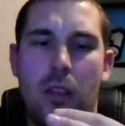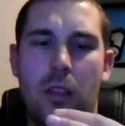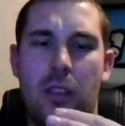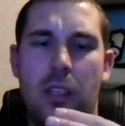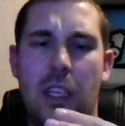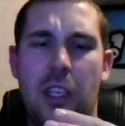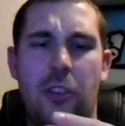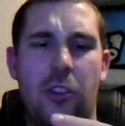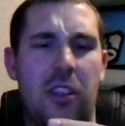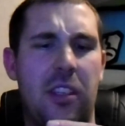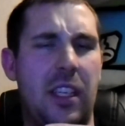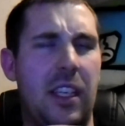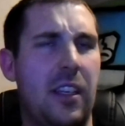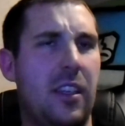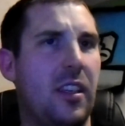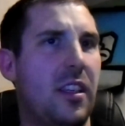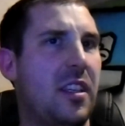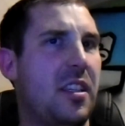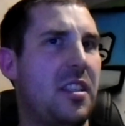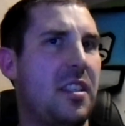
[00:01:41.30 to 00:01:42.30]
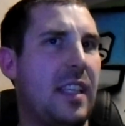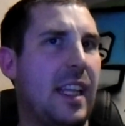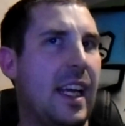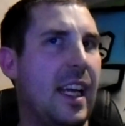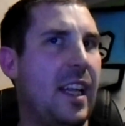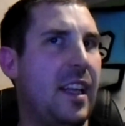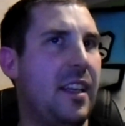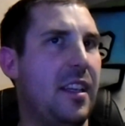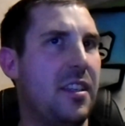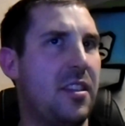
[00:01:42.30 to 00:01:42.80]
It's interesting that the
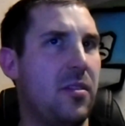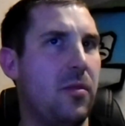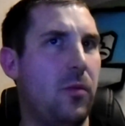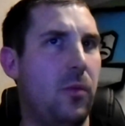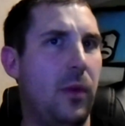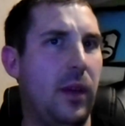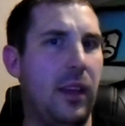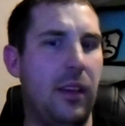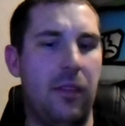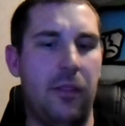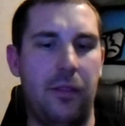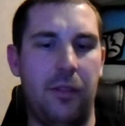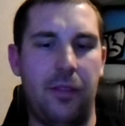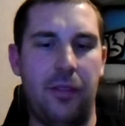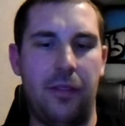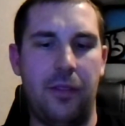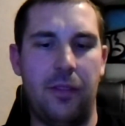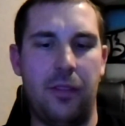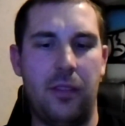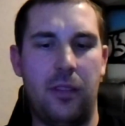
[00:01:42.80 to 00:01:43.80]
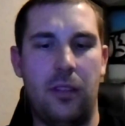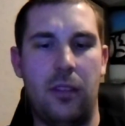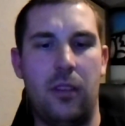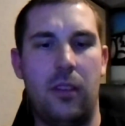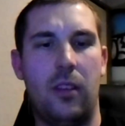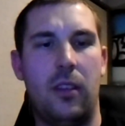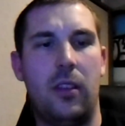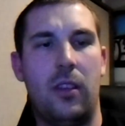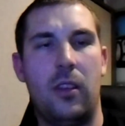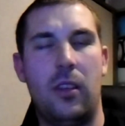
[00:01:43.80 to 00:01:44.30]
stand isn't with
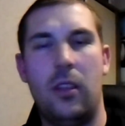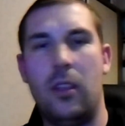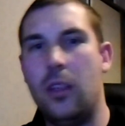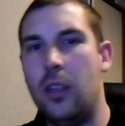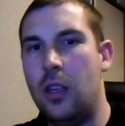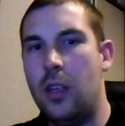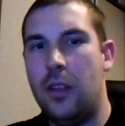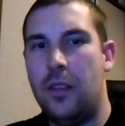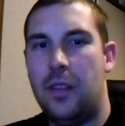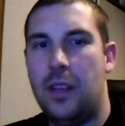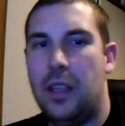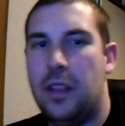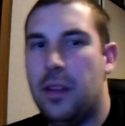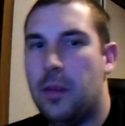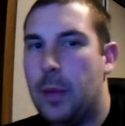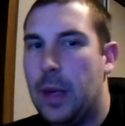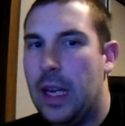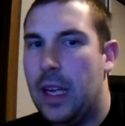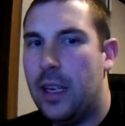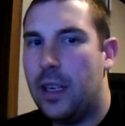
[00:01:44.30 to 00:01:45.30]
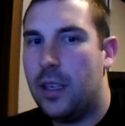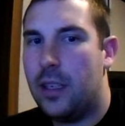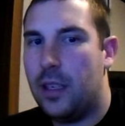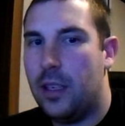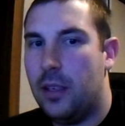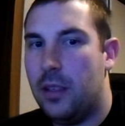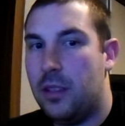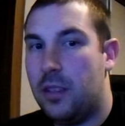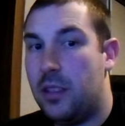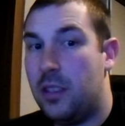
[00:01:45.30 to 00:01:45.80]
in the pack,
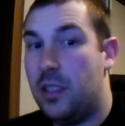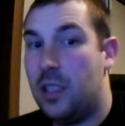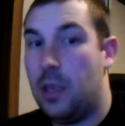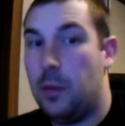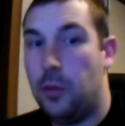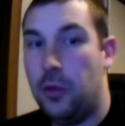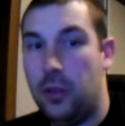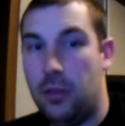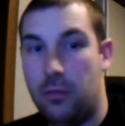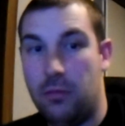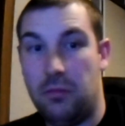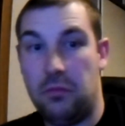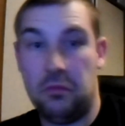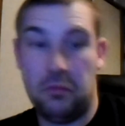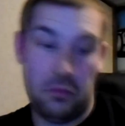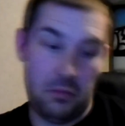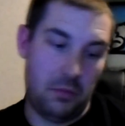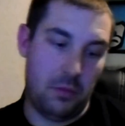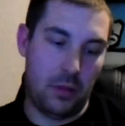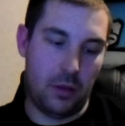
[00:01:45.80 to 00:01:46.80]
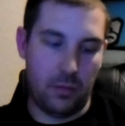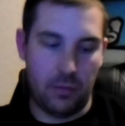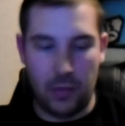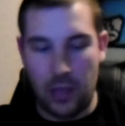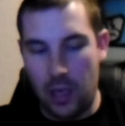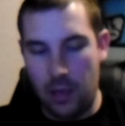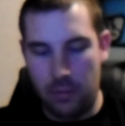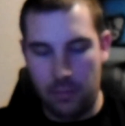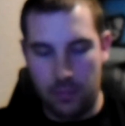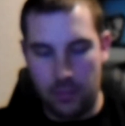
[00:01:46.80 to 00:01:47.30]
it's separate, but
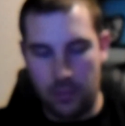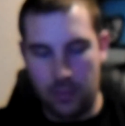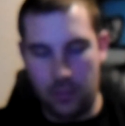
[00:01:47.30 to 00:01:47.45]
yeah.